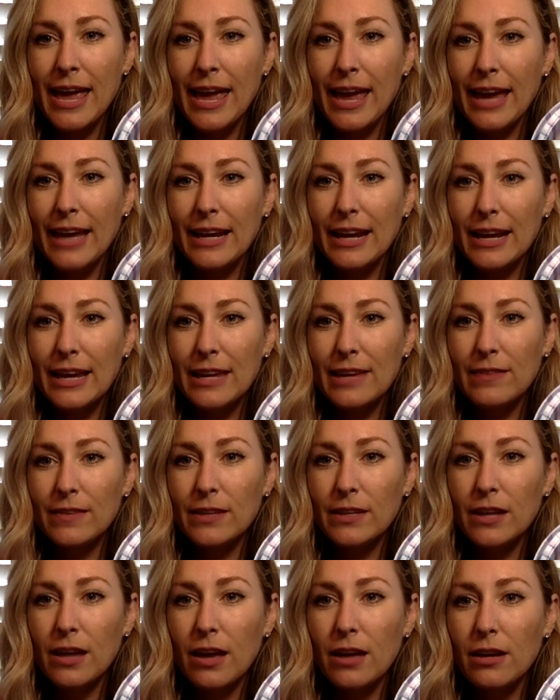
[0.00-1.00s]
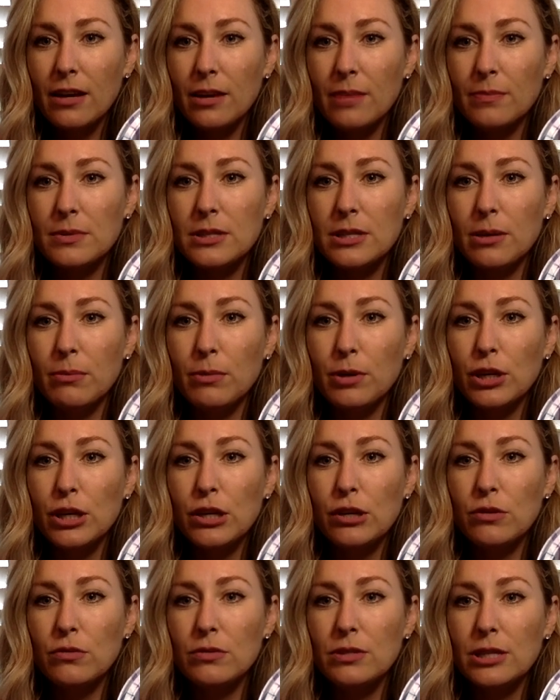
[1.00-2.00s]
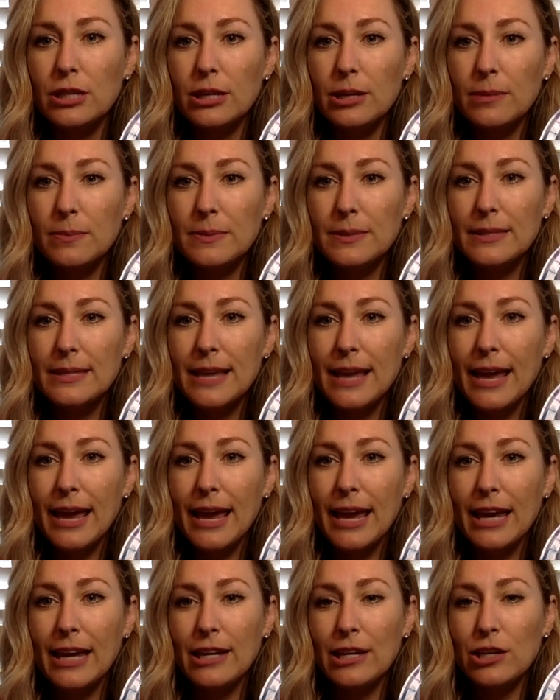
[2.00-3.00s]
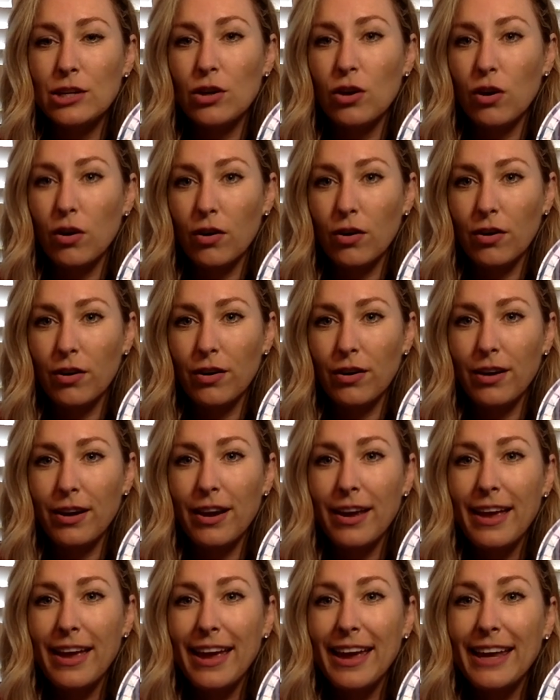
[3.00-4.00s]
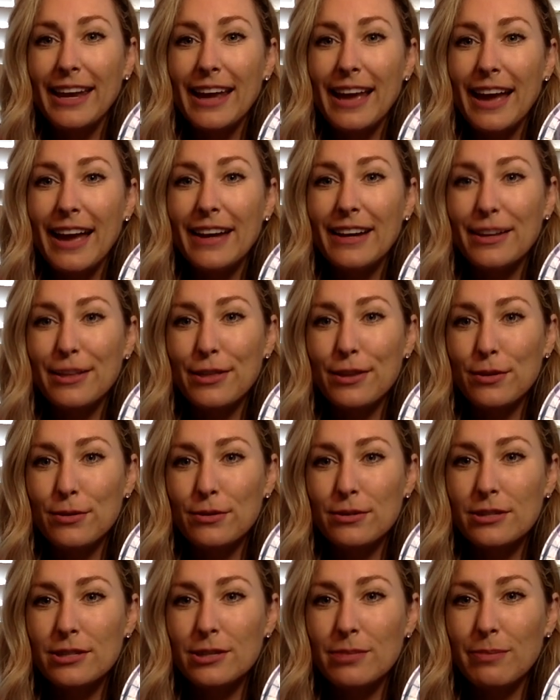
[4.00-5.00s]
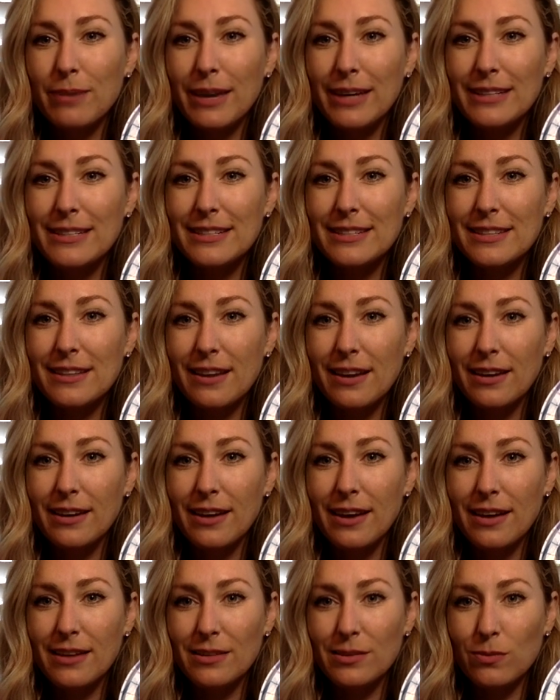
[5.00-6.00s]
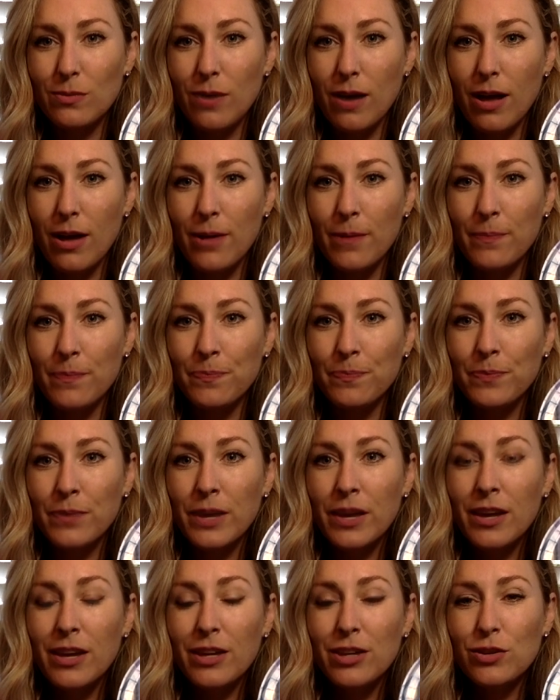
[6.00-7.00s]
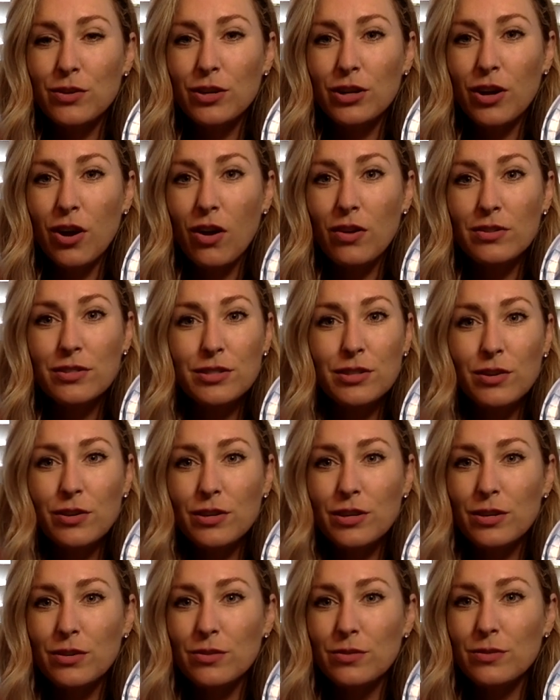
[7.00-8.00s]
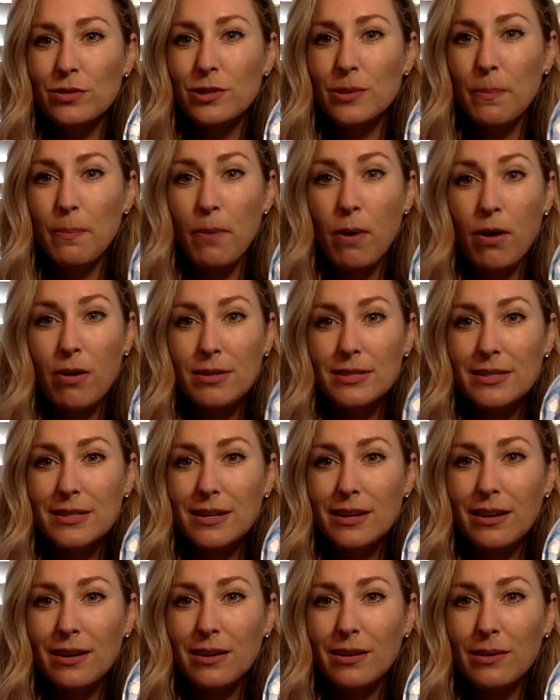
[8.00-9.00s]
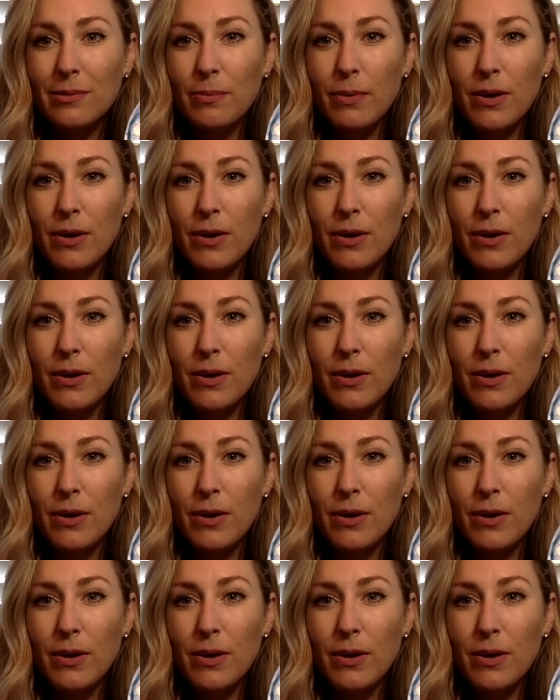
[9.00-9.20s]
And I even cut up some Q-tips and yarn and added those to my design as well. You could also use pasta.